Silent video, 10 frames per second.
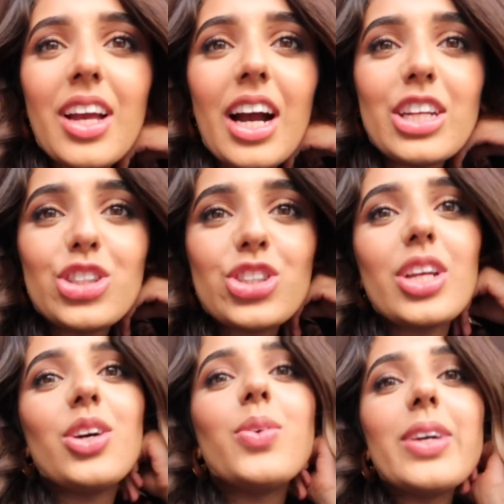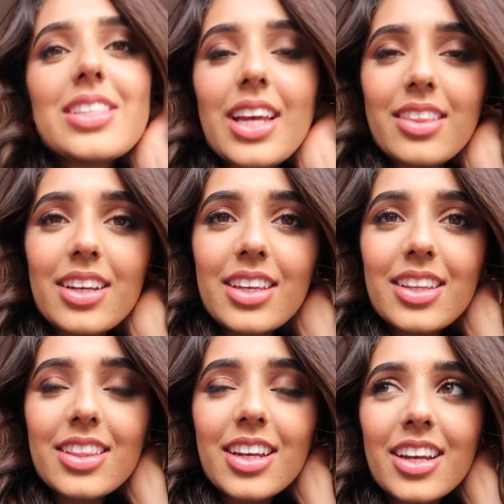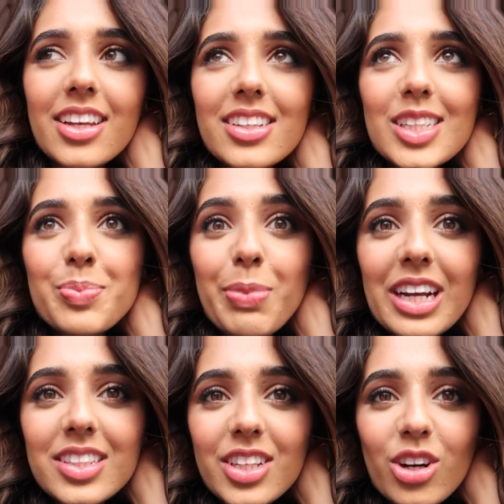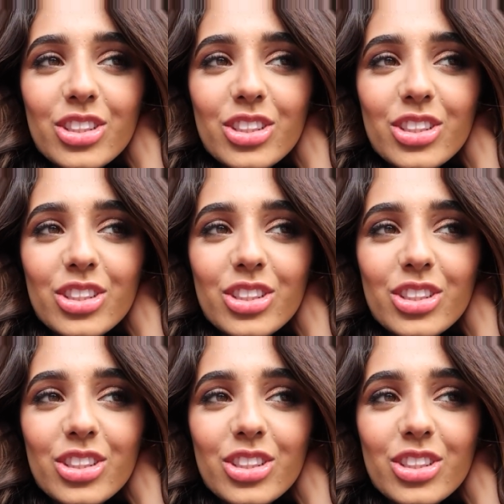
I usually always get the spicy